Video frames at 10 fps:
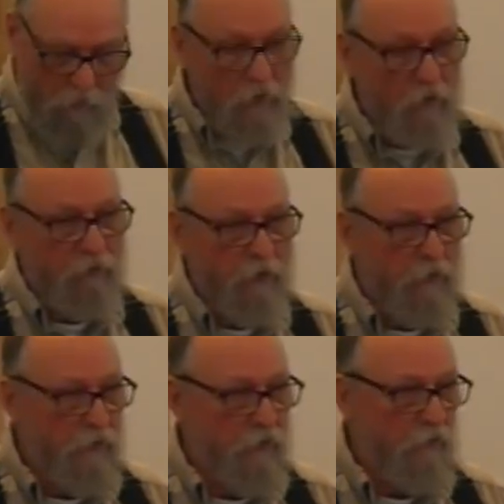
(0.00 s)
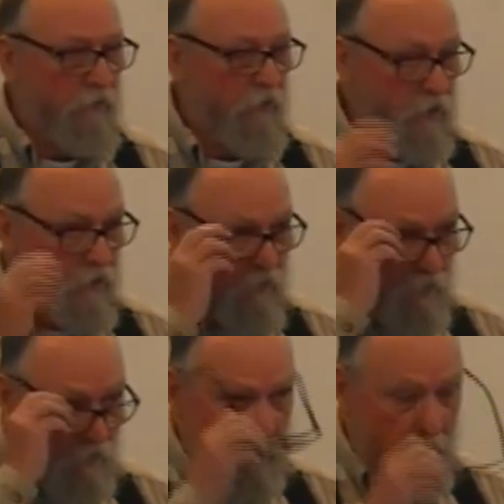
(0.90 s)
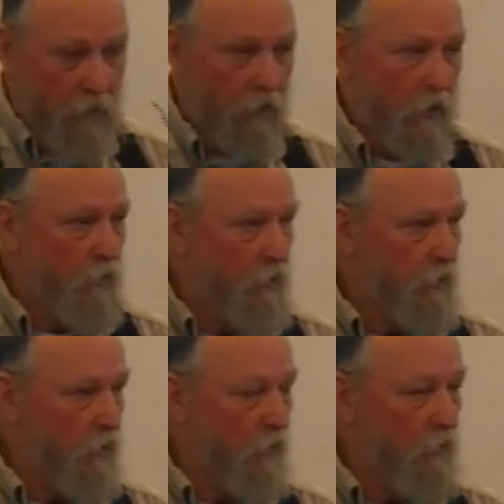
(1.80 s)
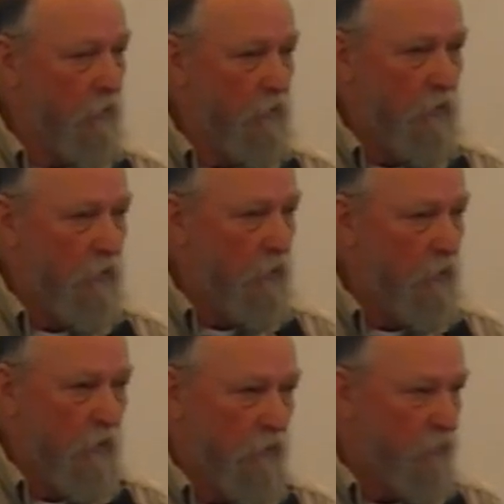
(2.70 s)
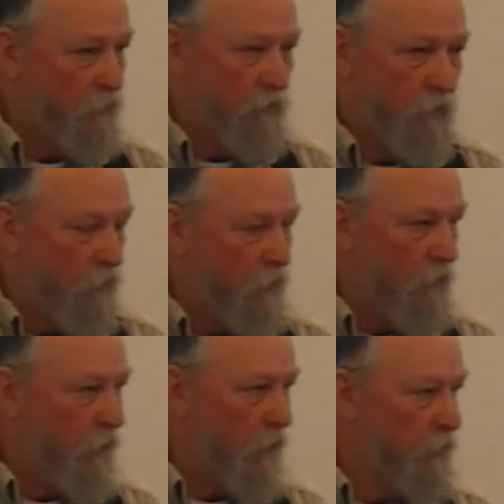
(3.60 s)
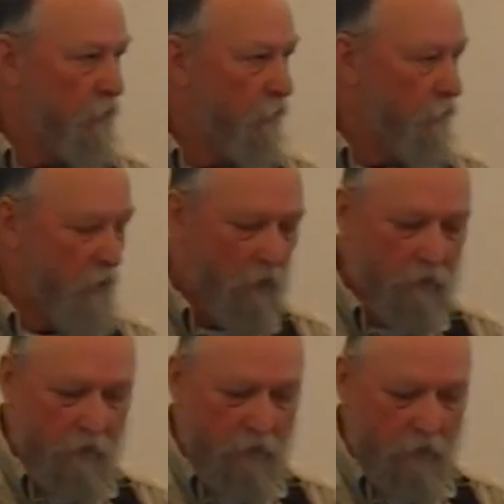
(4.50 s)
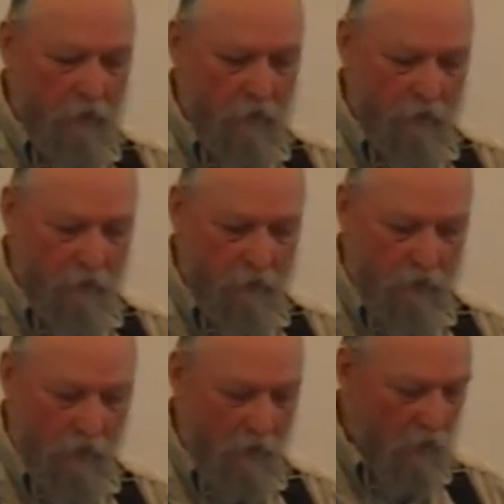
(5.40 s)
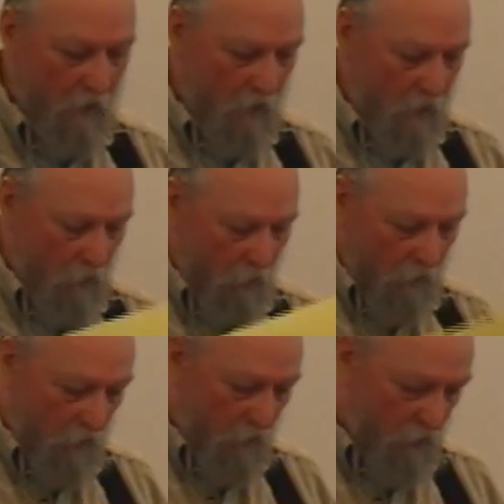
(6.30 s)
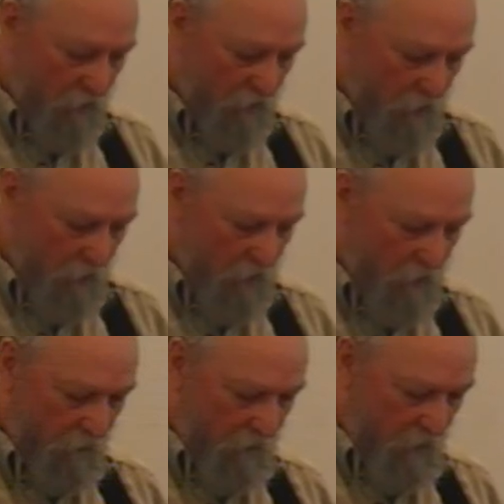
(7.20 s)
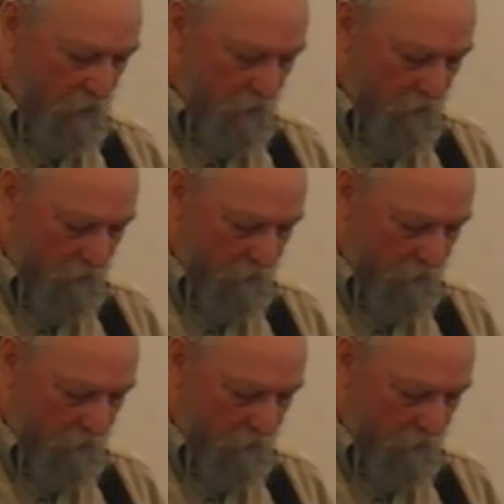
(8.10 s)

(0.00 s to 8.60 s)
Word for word: defenders of the faith all throughout. Uh, for the last 2,000 years. One of those defenders of the faith,